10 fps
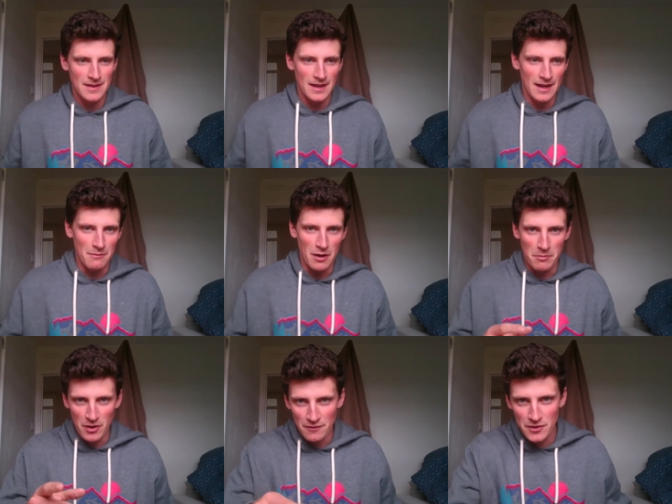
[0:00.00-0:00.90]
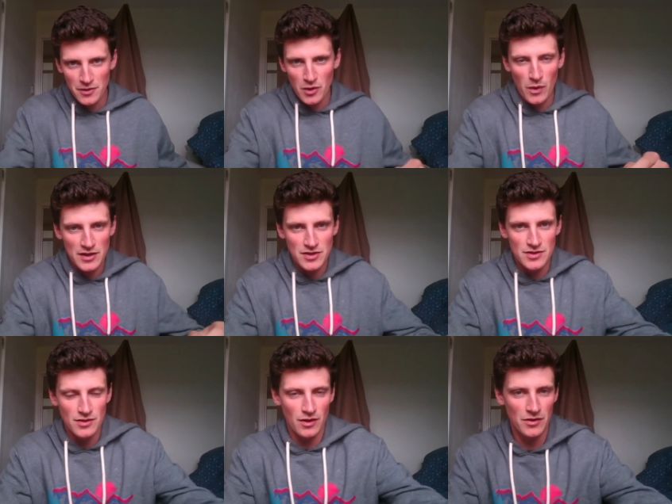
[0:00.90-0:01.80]
Um, I'll put a few
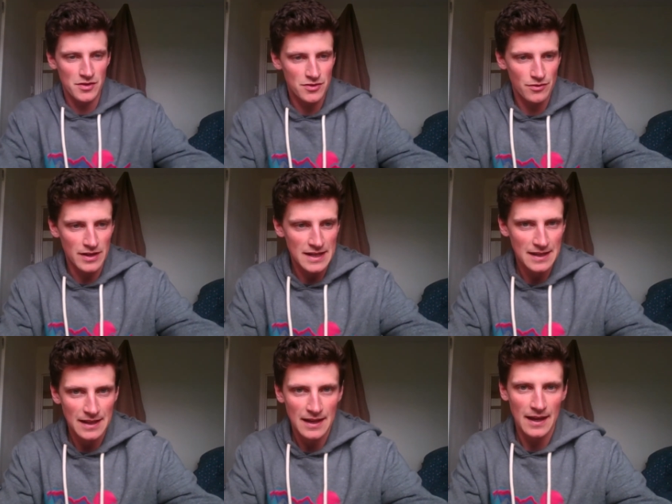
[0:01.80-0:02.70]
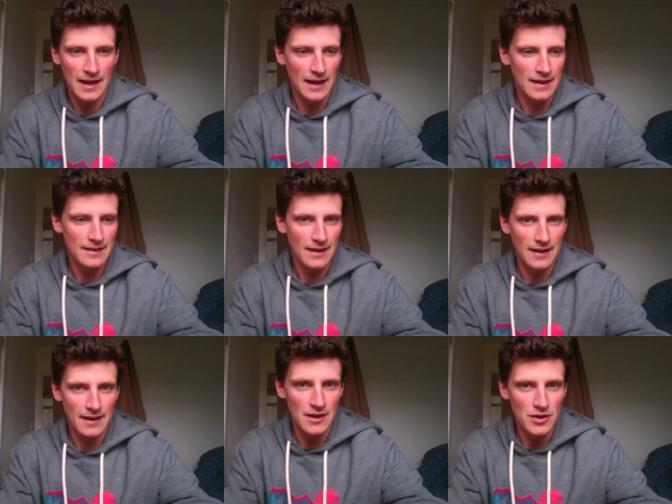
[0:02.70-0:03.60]
questions on the screen, and
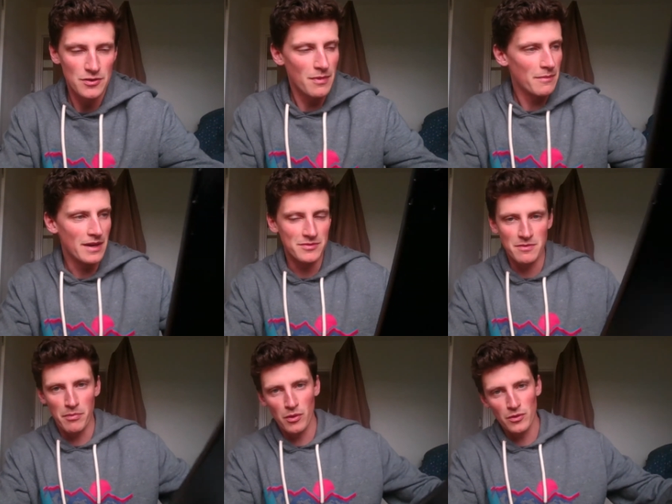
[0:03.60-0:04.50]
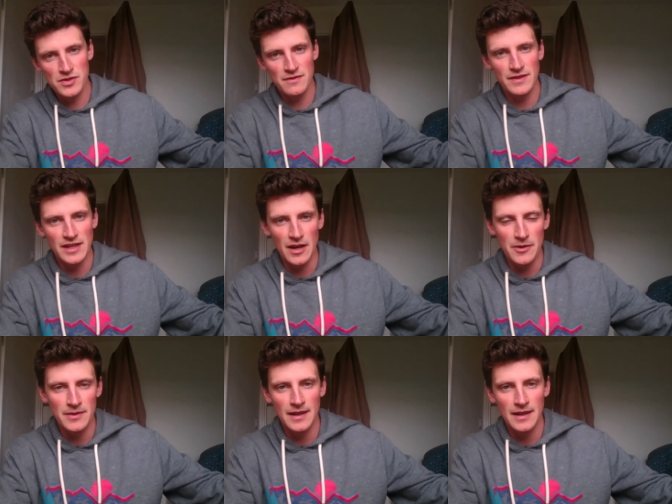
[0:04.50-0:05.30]
uh, you might be able to pause the video